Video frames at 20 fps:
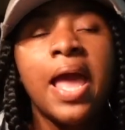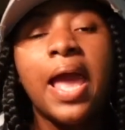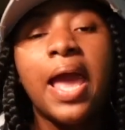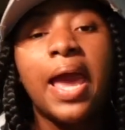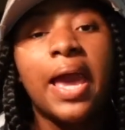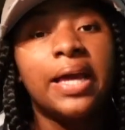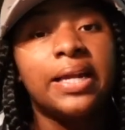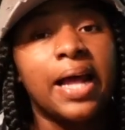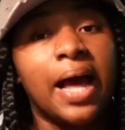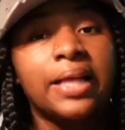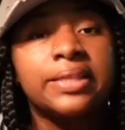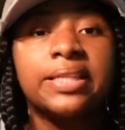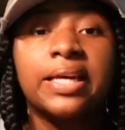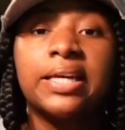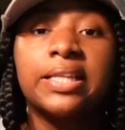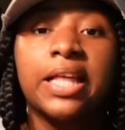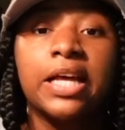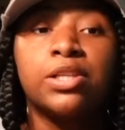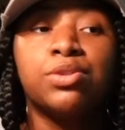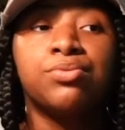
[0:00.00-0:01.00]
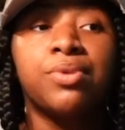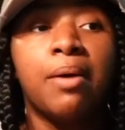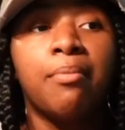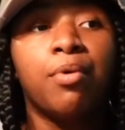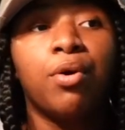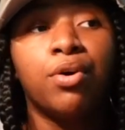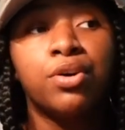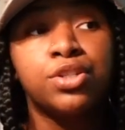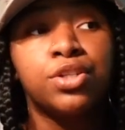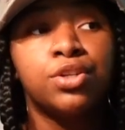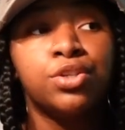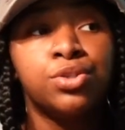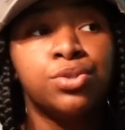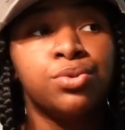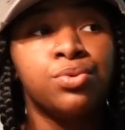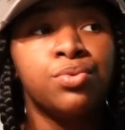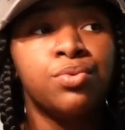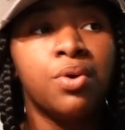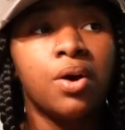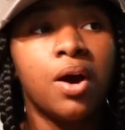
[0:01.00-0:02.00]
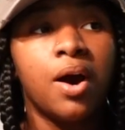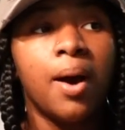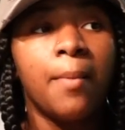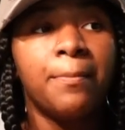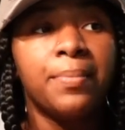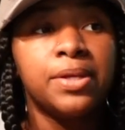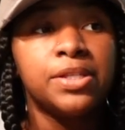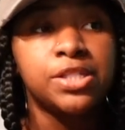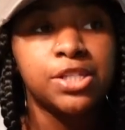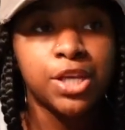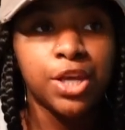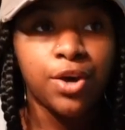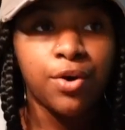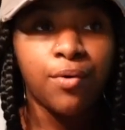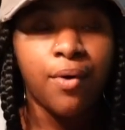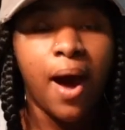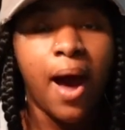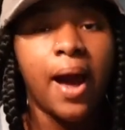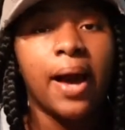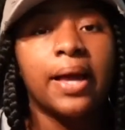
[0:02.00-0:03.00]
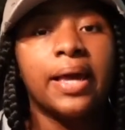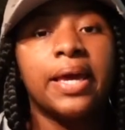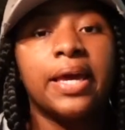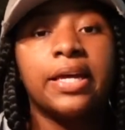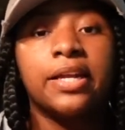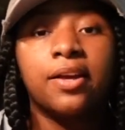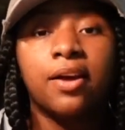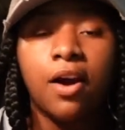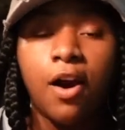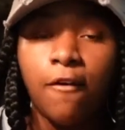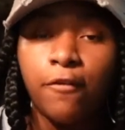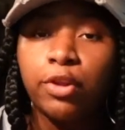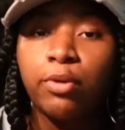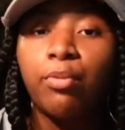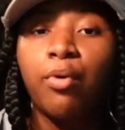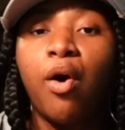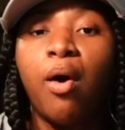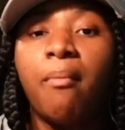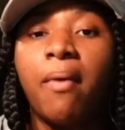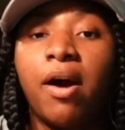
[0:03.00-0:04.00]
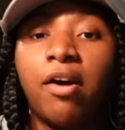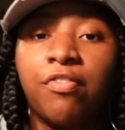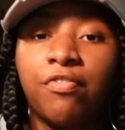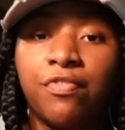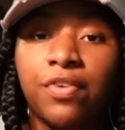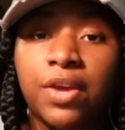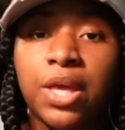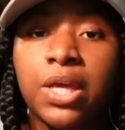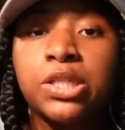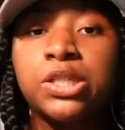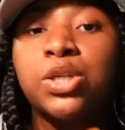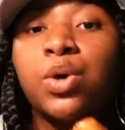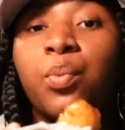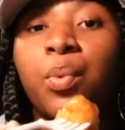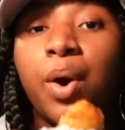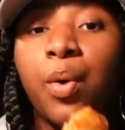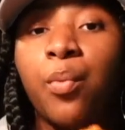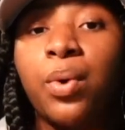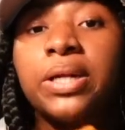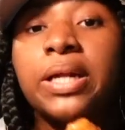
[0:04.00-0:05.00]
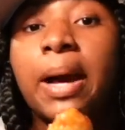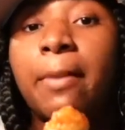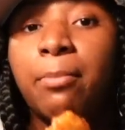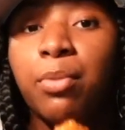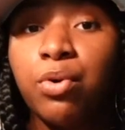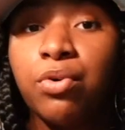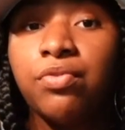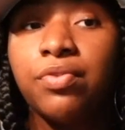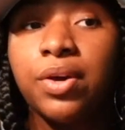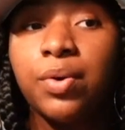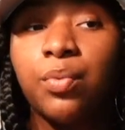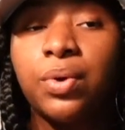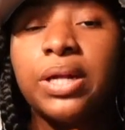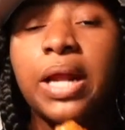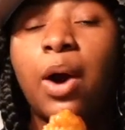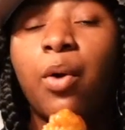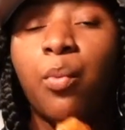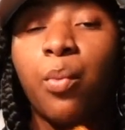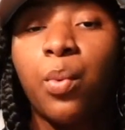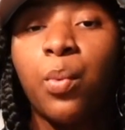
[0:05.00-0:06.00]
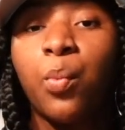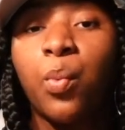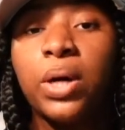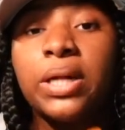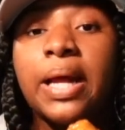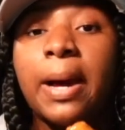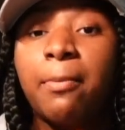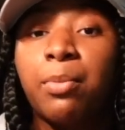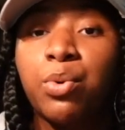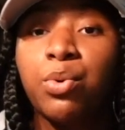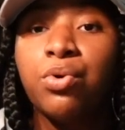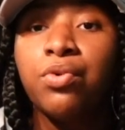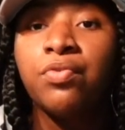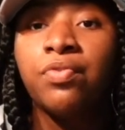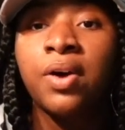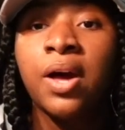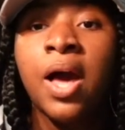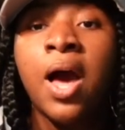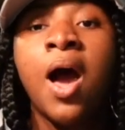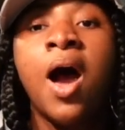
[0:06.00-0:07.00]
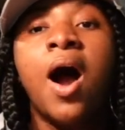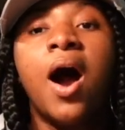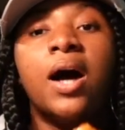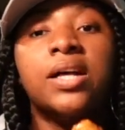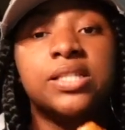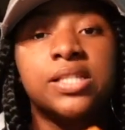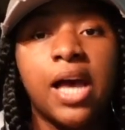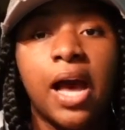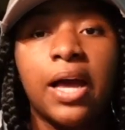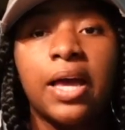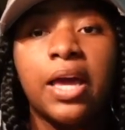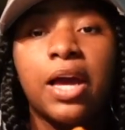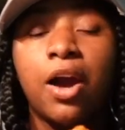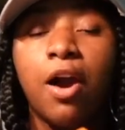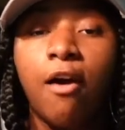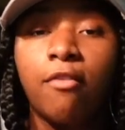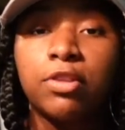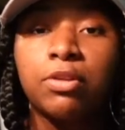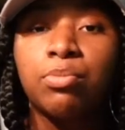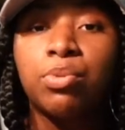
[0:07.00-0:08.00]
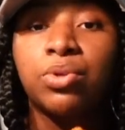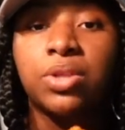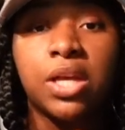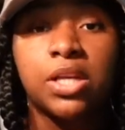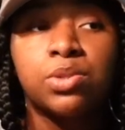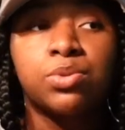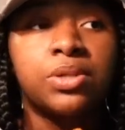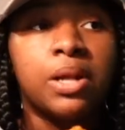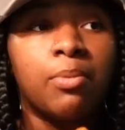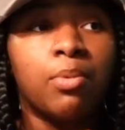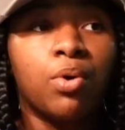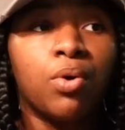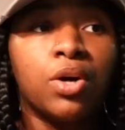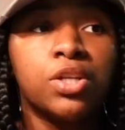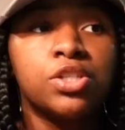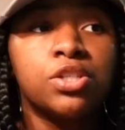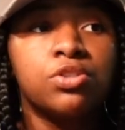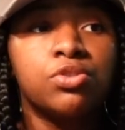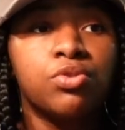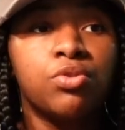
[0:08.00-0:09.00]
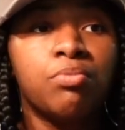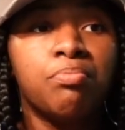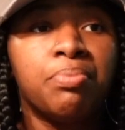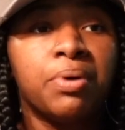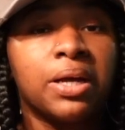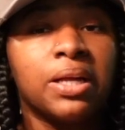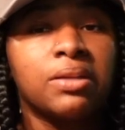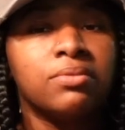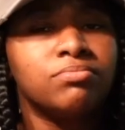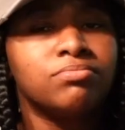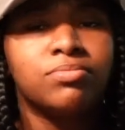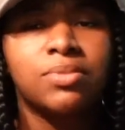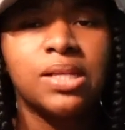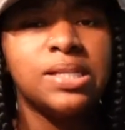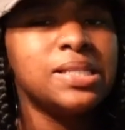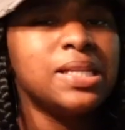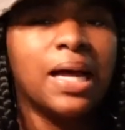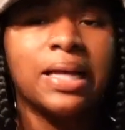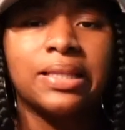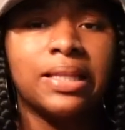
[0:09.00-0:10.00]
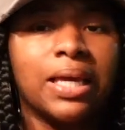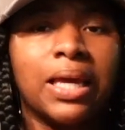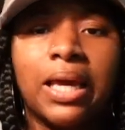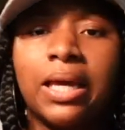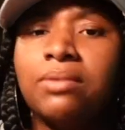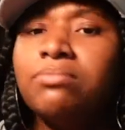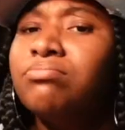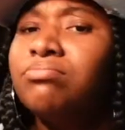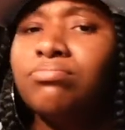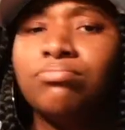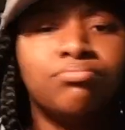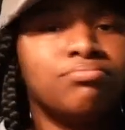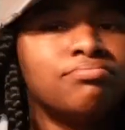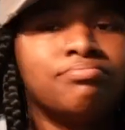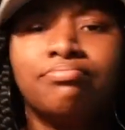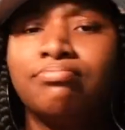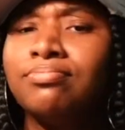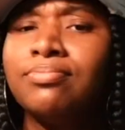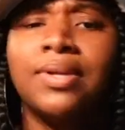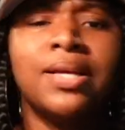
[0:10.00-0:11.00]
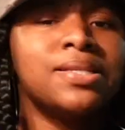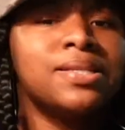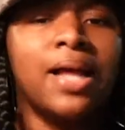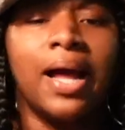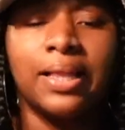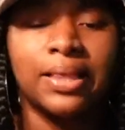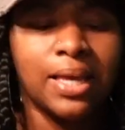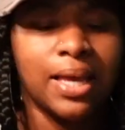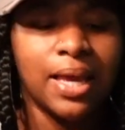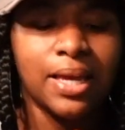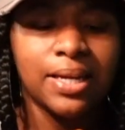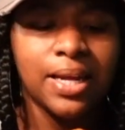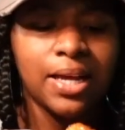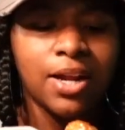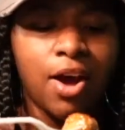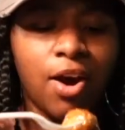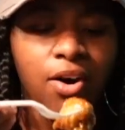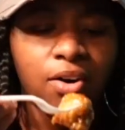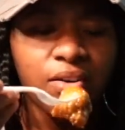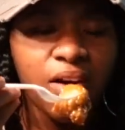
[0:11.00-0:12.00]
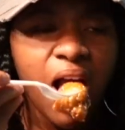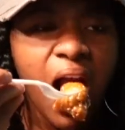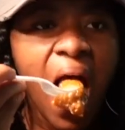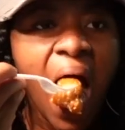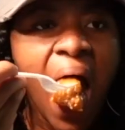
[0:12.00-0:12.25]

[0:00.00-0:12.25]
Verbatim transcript: and I think that's what I'm going to do up until I get comfortable on my feet. To where when I move, until I get comfortable, that's what I'm going to do. But this is not the end. This is not the end at all.